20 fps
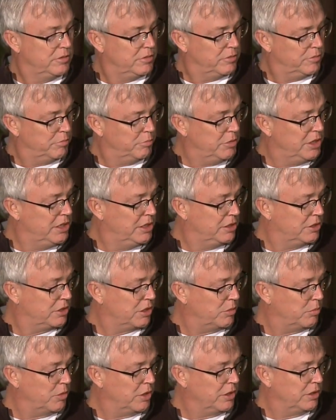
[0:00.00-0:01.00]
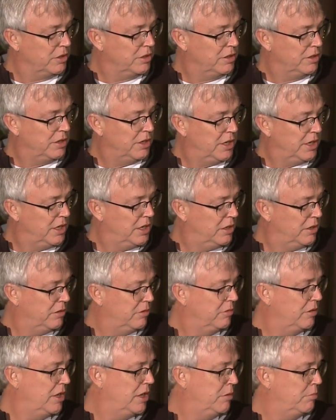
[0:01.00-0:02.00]
meeting someone.
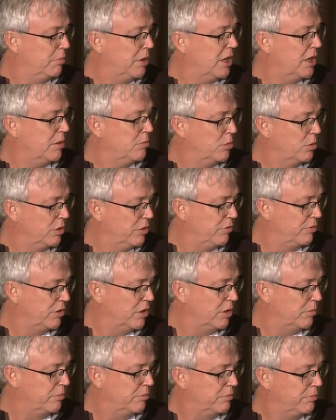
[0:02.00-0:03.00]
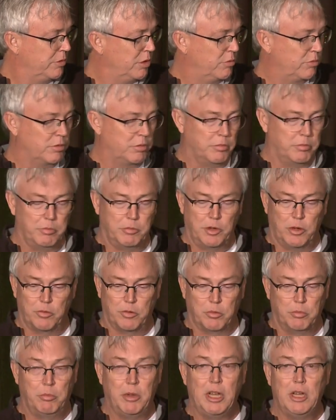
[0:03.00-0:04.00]
Hey, Bob, where are you from? You're
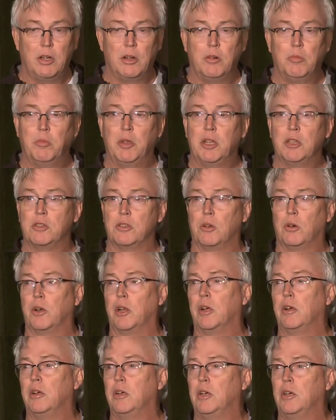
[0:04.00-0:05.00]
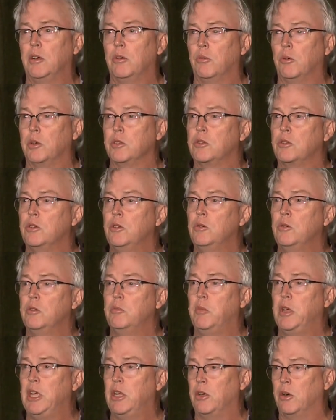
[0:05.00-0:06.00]
from Maynard, Minnesota. What's new in
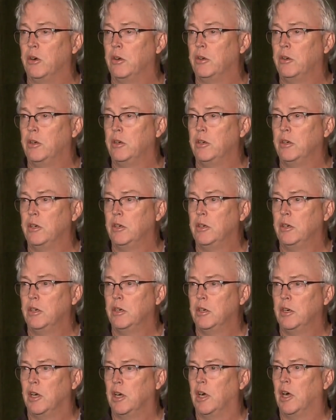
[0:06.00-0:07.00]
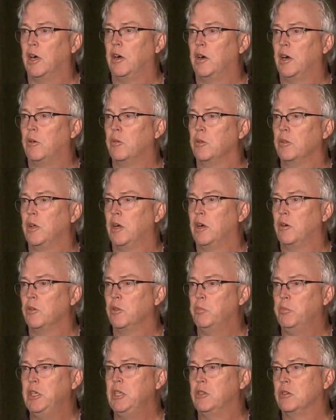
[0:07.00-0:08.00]
Maynard? How are the
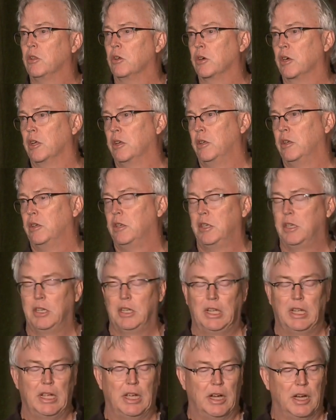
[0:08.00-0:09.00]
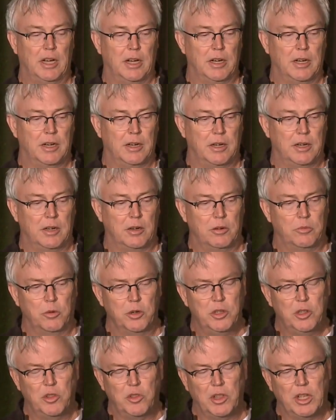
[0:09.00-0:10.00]
beets looking? What
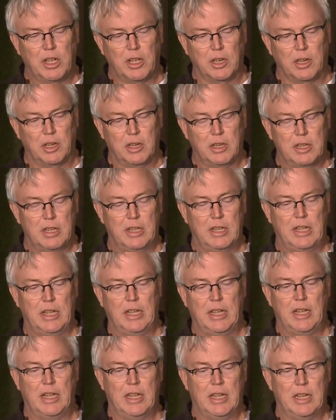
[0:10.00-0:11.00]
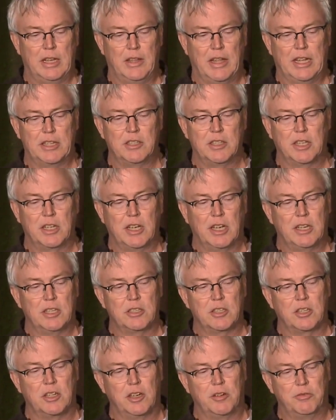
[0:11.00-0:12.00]
are you thinking? And that's the kind of
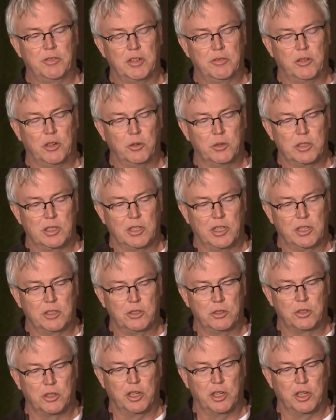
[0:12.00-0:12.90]
stuff I've always liked to try